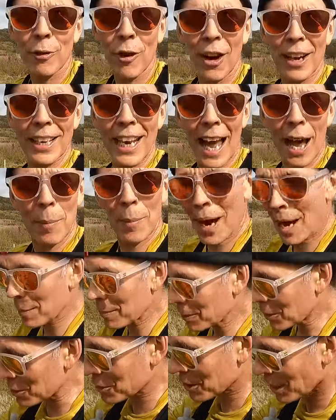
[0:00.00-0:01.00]
to find out
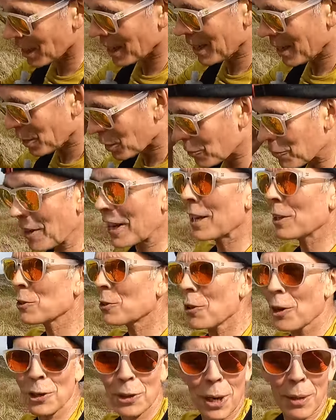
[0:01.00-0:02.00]
about, because
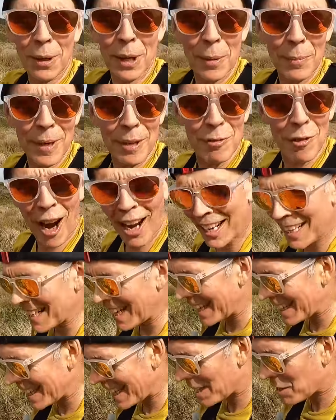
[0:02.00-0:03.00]
fingers crossed I'm going to be
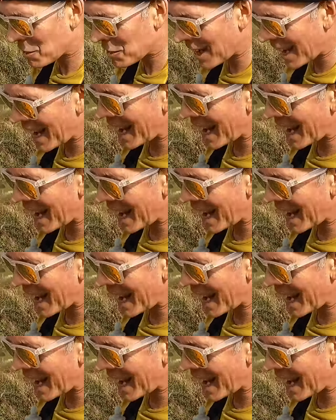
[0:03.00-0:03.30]
running it this